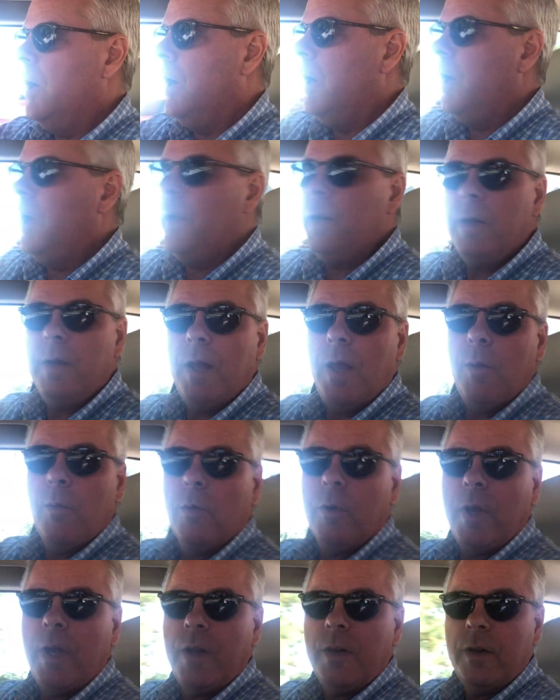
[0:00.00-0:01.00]
And today
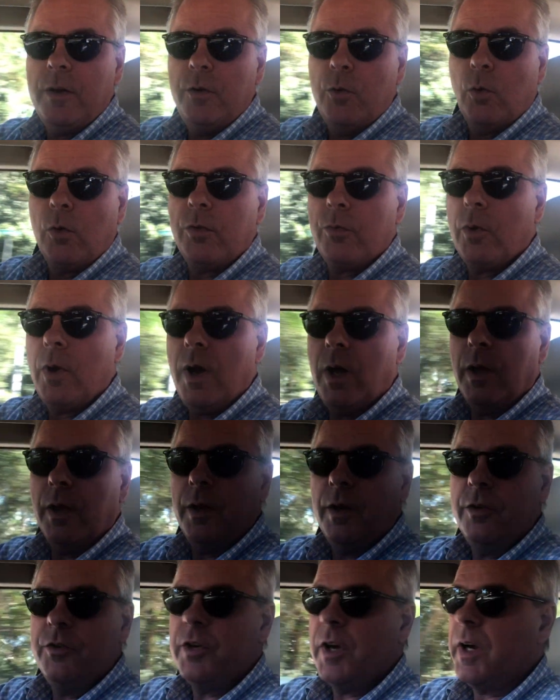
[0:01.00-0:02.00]
we're headed to North Raleigh
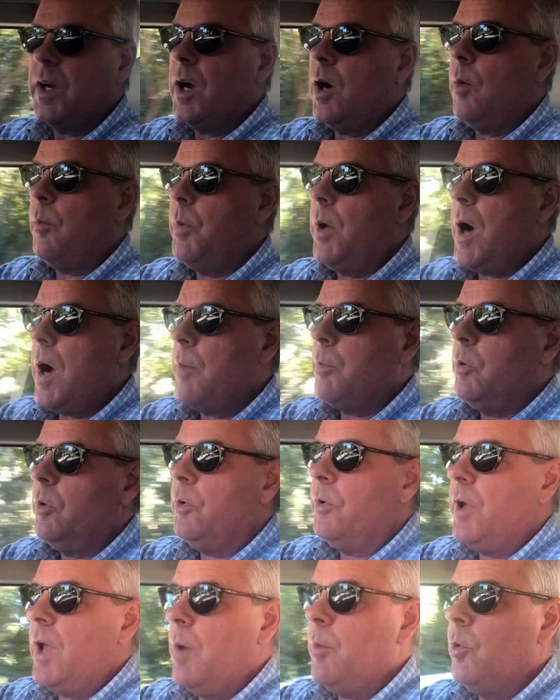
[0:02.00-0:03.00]
to check out
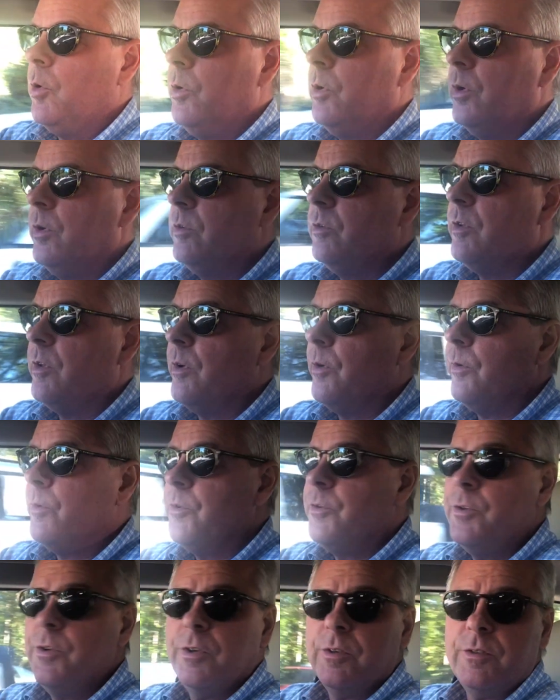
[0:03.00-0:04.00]
popular neighborhoods that are
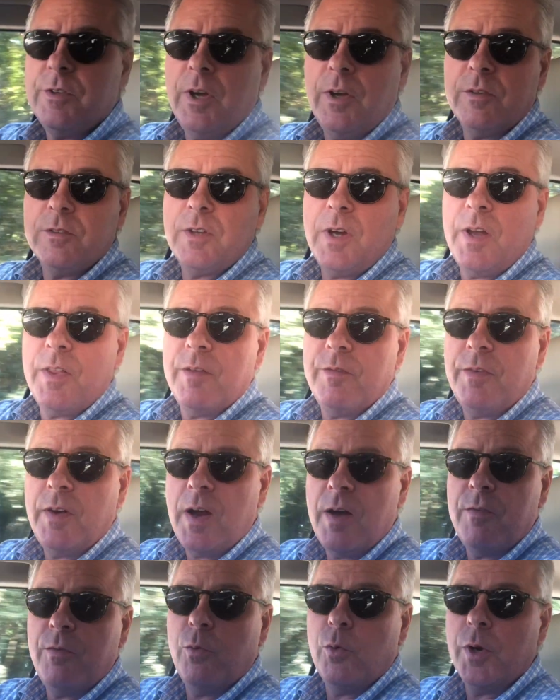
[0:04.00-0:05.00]
just outside the
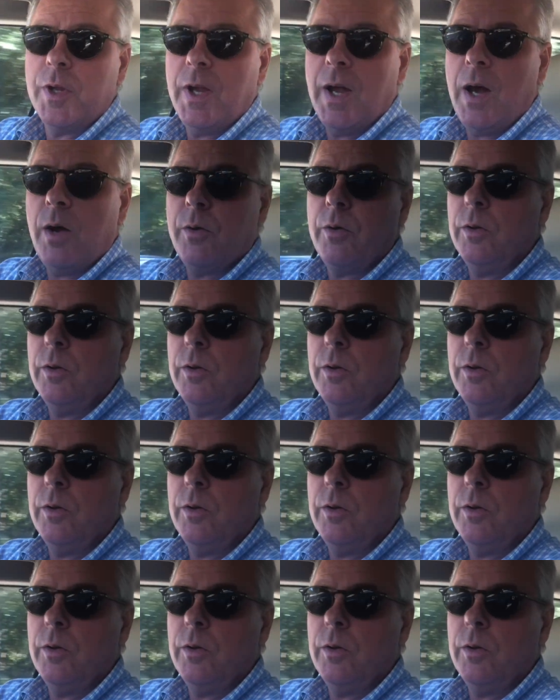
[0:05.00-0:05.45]
540 outer